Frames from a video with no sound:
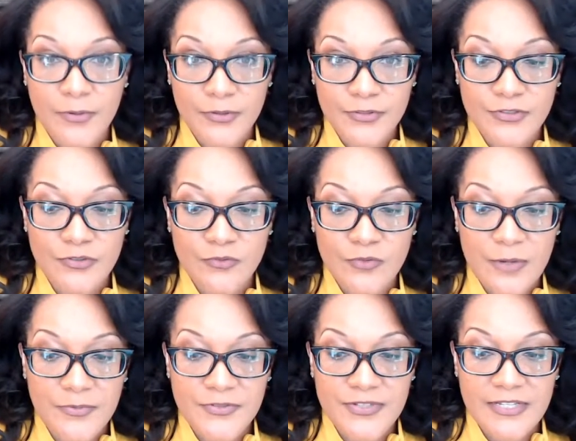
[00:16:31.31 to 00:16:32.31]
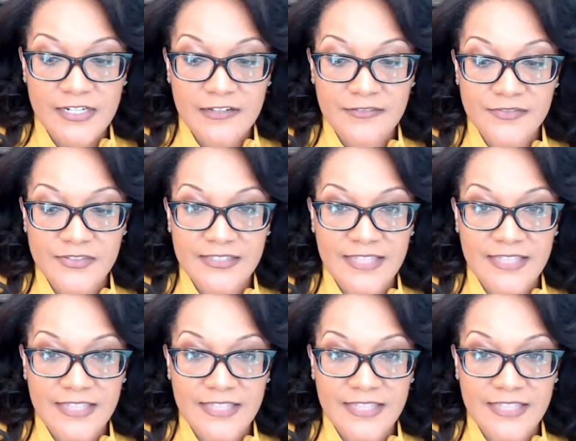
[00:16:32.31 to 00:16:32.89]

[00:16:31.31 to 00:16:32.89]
personal representatives,